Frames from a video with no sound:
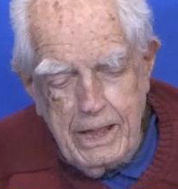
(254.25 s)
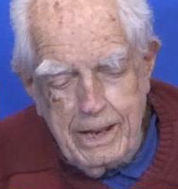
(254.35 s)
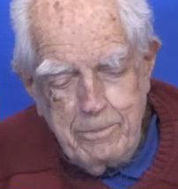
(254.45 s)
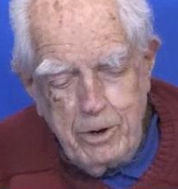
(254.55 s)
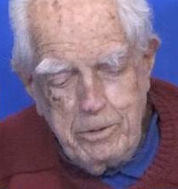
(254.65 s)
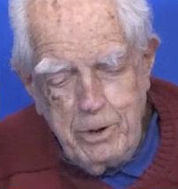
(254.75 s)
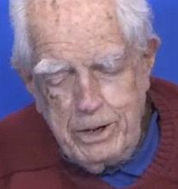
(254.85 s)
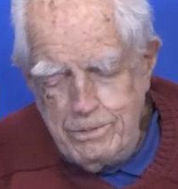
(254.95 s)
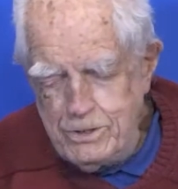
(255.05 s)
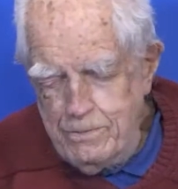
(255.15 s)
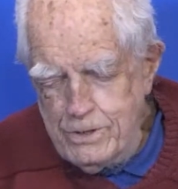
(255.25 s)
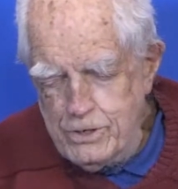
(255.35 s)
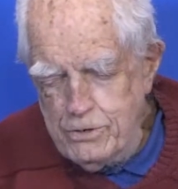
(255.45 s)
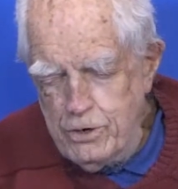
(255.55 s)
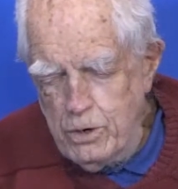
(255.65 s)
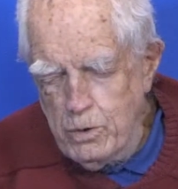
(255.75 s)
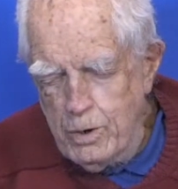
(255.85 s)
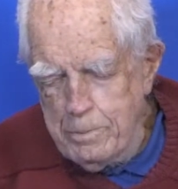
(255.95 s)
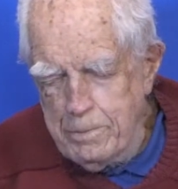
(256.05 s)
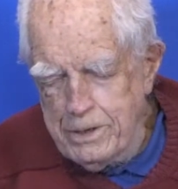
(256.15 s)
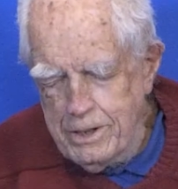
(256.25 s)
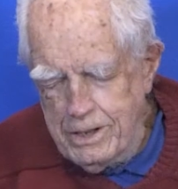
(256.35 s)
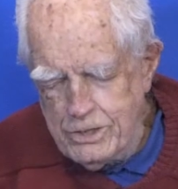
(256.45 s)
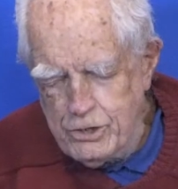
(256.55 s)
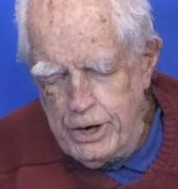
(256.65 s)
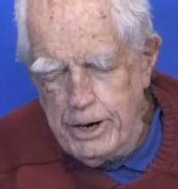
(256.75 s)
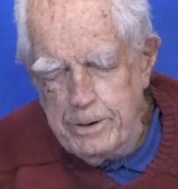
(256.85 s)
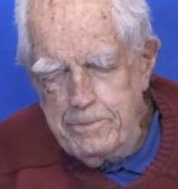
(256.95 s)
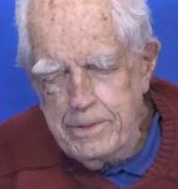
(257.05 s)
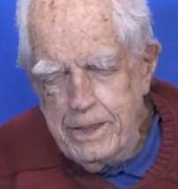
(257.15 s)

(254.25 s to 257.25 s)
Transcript: And Burn Burton was Division Two up until this year.